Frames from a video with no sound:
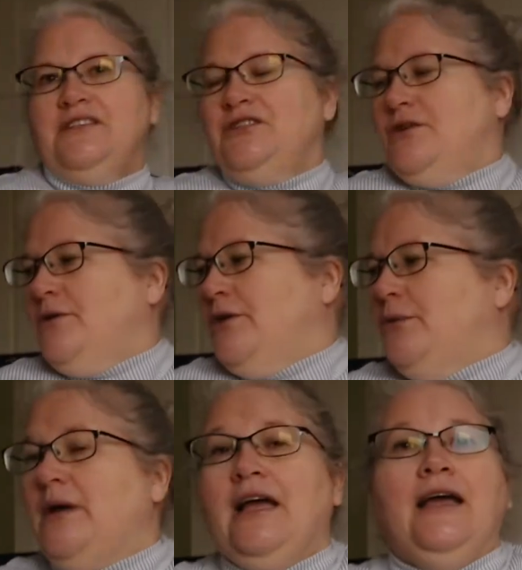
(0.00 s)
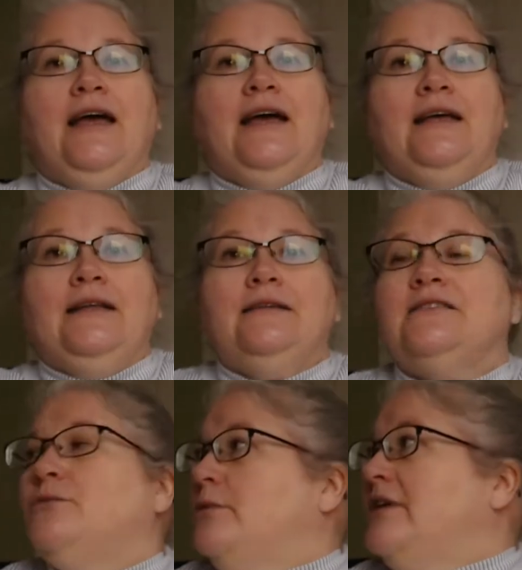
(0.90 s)
to show you.
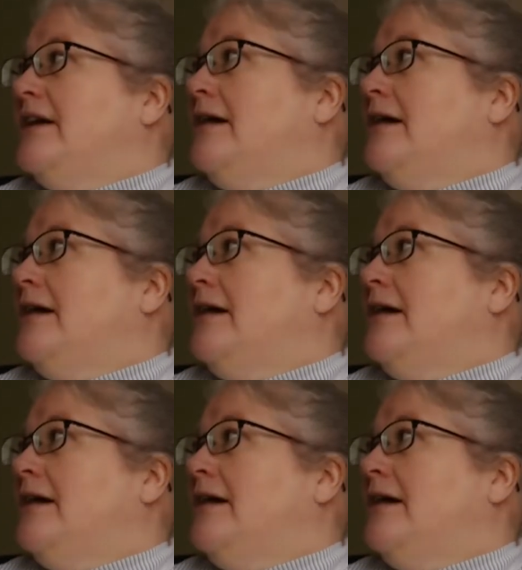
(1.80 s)
So we'll get